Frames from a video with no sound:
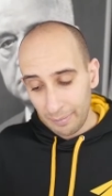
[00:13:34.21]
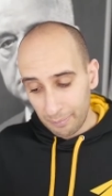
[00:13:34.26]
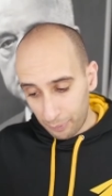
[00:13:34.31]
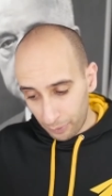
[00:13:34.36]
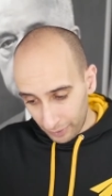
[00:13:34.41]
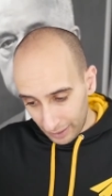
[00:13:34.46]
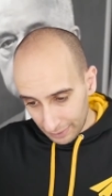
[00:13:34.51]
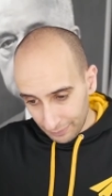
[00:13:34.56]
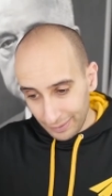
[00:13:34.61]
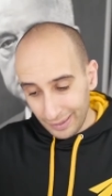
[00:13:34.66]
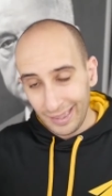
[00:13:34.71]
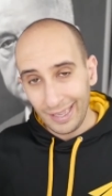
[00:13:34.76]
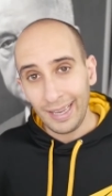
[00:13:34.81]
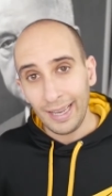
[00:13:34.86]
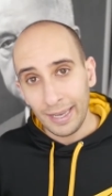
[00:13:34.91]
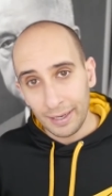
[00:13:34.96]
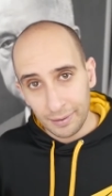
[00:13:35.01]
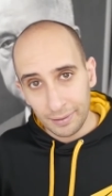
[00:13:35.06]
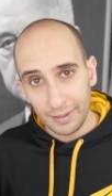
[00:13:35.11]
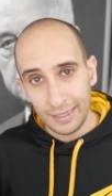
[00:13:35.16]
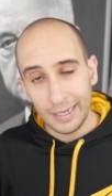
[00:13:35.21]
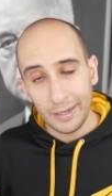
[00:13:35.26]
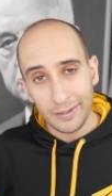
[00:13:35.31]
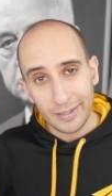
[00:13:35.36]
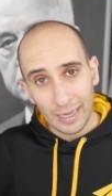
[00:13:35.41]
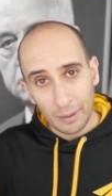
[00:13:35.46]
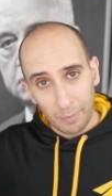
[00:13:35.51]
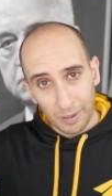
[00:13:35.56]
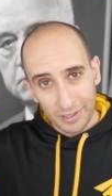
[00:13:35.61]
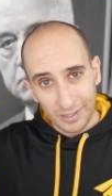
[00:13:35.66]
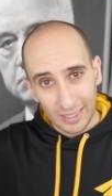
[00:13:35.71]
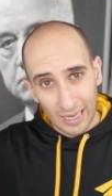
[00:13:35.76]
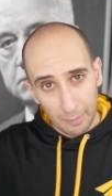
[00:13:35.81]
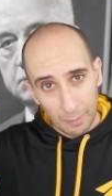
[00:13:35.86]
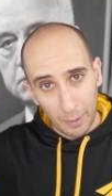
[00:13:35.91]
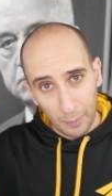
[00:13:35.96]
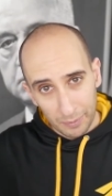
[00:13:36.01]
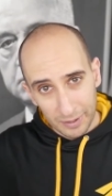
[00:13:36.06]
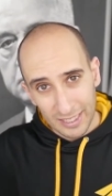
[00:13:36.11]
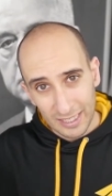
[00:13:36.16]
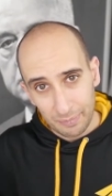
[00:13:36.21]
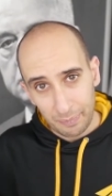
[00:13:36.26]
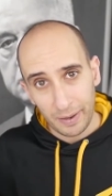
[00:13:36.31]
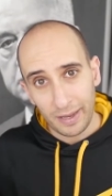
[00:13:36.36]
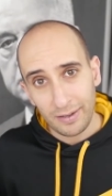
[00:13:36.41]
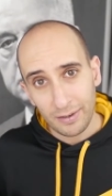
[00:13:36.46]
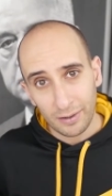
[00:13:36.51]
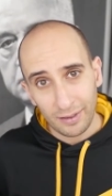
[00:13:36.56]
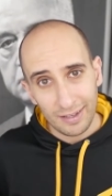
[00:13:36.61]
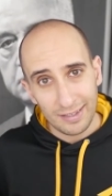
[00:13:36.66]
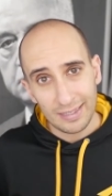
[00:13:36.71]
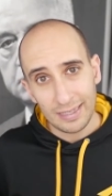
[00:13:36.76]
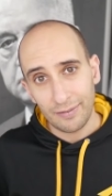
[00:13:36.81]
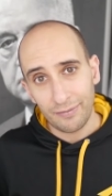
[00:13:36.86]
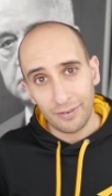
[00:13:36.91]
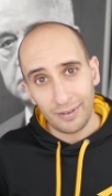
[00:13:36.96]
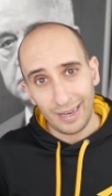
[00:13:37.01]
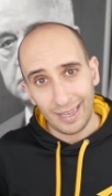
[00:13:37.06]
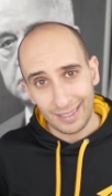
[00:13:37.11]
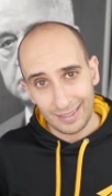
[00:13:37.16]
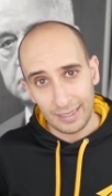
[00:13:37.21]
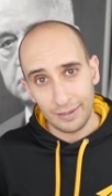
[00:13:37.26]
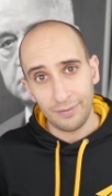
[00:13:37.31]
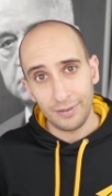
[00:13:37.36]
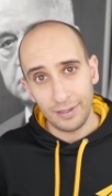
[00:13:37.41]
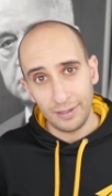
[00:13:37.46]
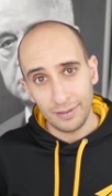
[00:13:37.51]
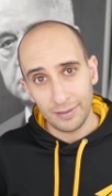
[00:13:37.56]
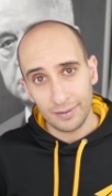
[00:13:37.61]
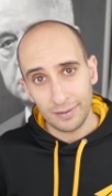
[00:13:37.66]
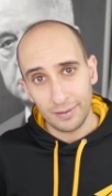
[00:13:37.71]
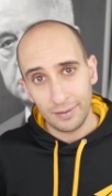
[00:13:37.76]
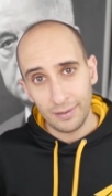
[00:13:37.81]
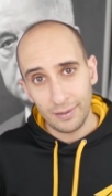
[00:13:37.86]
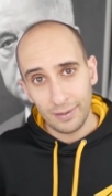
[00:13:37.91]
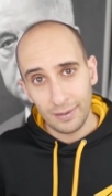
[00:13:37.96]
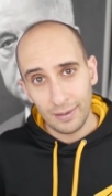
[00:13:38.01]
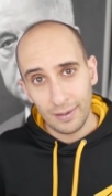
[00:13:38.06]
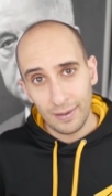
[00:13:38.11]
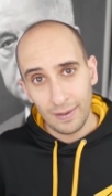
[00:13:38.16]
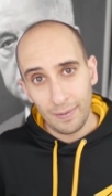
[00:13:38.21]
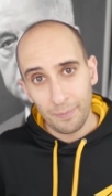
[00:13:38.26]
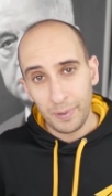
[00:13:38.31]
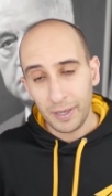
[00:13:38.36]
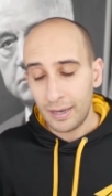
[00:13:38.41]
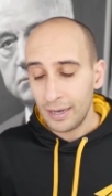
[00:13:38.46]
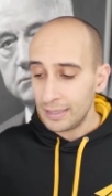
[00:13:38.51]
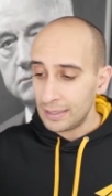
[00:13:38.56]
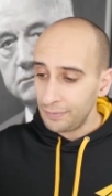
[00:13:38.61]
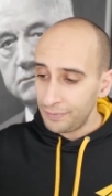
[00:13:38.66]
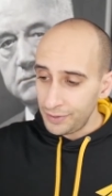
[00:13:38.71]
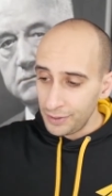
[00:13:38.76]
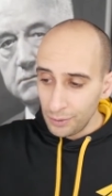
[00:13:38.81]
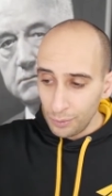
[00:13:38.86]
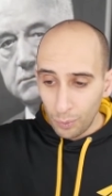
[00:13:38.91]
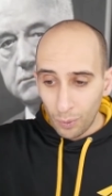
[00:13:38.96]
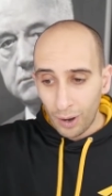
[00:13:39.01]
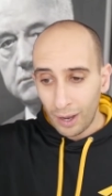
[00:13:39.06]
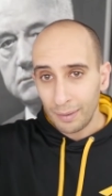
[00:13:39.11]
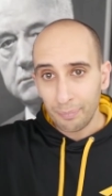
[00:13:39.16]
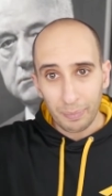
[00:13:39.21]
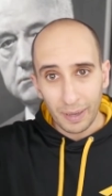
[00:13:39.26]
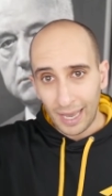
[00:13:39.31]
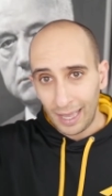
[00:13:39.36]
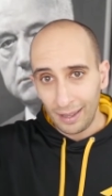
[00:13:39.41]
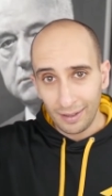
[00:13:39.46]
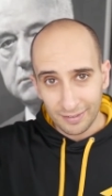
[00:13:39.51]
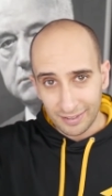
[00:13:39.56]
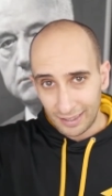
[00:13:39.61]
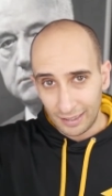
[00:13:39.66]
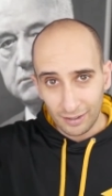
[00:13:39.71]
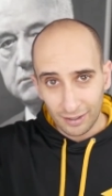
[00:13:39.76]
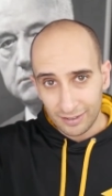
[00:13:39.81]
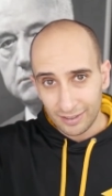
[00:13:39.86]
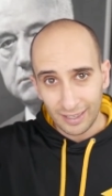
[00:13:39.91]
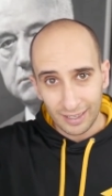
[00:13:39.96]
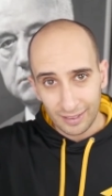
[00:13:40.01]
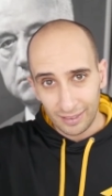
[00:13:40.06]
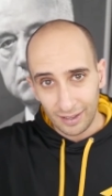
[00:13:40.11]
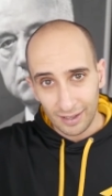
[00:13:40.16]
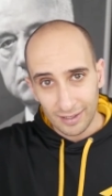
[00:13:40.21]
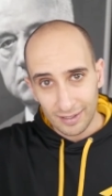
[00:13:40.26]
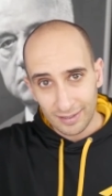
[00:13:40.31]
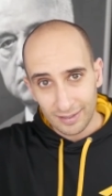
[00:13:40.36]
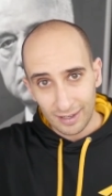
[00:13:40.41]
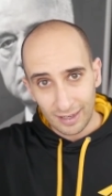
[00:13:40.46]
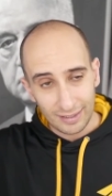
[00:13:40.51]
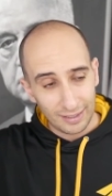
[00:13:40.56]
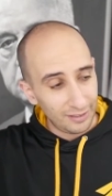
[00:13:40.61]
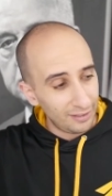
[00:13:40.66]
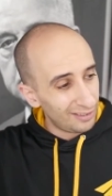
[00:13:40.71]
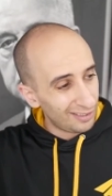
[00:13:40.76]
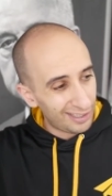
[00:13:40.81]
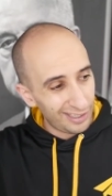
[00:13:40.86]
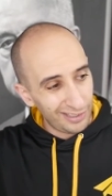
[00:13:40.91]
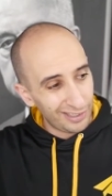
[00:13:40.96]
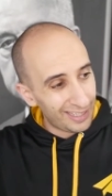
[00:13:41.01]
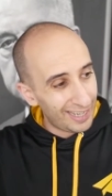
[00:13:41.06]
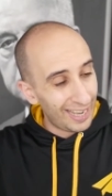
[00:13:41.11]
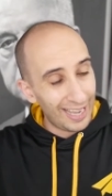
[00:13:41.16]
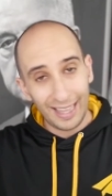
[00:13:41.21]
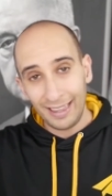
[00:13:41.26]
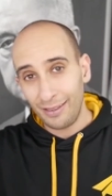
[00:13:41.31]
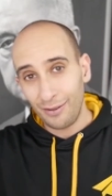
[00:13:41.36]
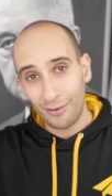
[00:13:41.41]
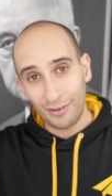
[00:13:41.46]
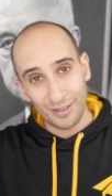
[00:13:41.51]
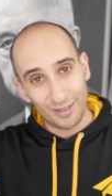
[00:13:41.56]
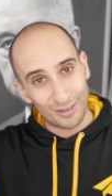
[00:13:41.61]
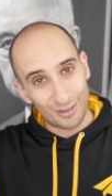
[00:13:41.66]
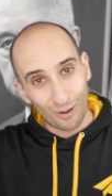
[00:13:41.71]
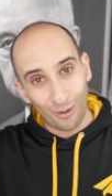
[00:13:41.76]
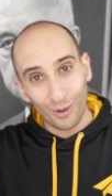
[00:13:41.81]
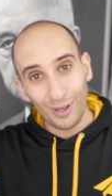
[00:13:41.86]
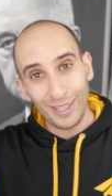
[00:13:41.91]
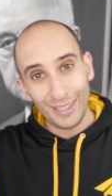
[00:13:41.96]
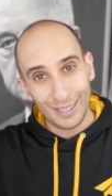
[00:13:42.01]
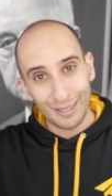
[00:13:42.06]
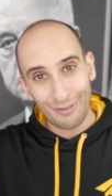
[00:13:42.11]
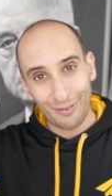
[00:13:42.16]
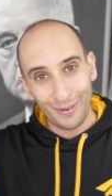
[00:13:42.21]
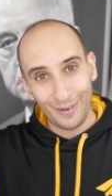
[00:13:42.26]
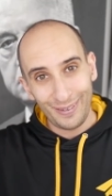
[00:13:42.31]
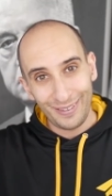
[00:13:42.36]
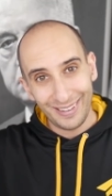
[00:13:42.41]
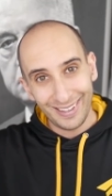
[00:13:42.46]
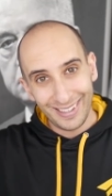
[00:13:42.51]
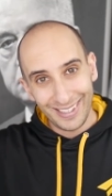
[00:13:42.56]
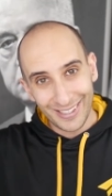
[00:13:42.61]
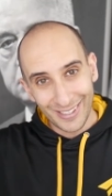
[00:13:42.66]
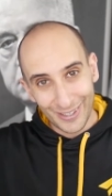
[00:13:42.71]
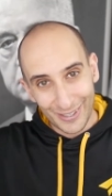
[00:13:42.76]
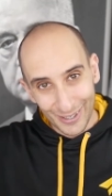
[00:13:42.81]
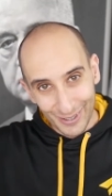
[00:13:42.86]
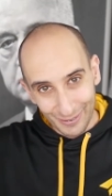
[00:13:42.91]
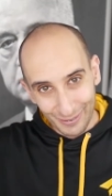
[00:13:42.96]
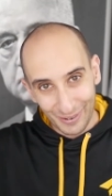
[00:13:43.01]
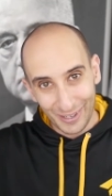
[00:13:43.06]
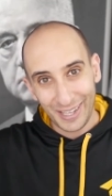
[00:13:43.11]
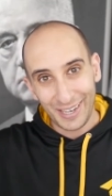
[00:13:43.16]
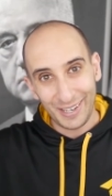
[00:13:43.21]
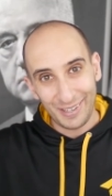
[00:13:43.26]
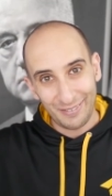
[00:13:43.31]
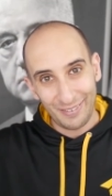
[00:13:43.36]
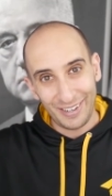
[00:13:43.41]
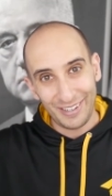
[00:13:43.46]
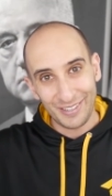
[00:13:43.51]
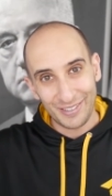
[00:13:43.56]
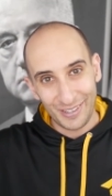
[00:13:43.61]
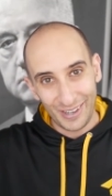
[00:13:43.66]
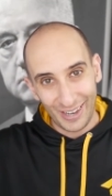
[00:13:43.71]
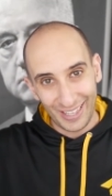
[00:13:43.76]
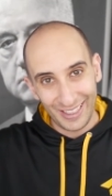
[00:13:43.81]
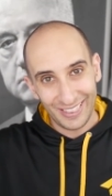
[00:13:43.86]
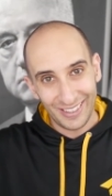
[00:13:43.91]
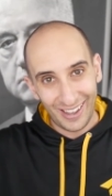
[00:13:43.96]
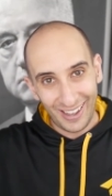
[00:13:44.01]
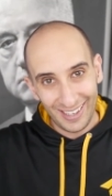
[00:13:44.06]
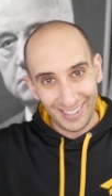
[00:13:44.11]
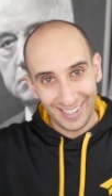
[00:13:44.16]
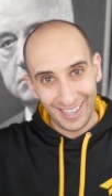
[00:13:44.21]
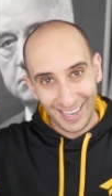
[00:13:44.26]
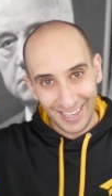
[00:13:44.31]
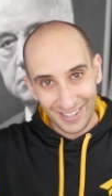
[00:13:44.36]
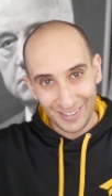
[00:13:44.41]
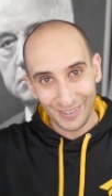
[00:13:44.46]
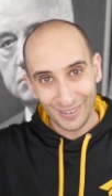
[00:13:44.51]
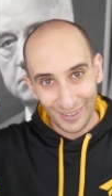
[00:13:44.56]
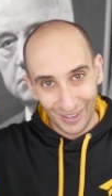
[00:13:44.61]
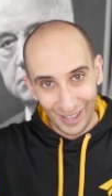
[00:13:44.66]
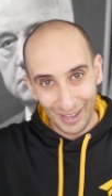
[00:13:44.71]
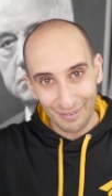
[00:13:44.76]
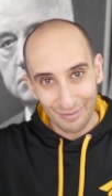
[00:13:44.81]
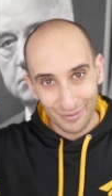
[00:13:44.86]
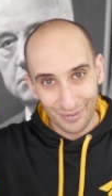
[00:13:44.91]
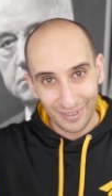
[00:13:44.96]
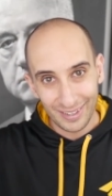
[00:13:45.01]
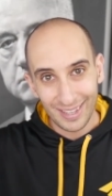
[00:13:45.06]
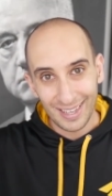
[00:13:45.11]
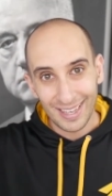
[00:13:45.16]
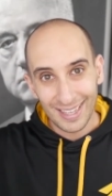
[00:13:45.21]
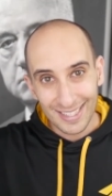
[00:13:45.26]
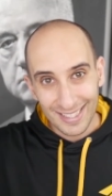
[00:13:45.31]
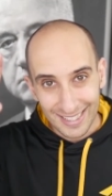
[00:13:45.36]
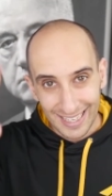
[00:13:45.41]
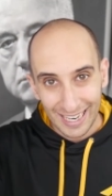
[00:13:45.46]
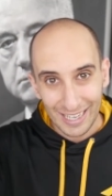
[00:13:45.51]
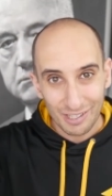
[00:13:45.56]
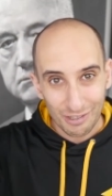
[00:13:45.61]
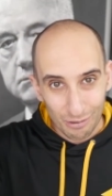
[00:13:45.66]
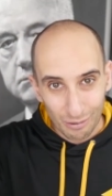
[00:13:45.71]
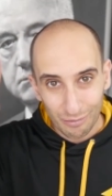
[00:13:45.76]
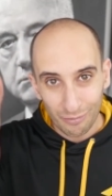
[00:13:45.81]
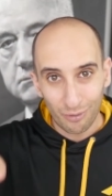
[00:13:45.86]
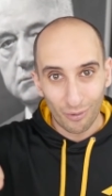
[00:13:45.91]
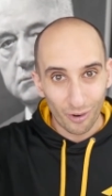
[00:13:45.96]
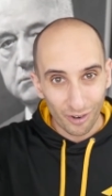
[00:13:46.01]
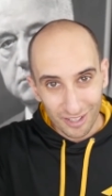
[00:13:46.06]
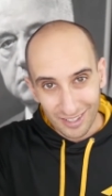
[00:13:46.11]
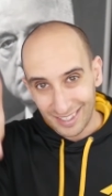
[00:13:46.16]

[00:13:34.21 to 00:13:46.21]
and put everything in. Here's how much time I want to spend on these different activities. Because if you want balance and it looks like this, and then you look at your calendar and it's totally different, you're gonna run out of energy and not like your life. Schedule for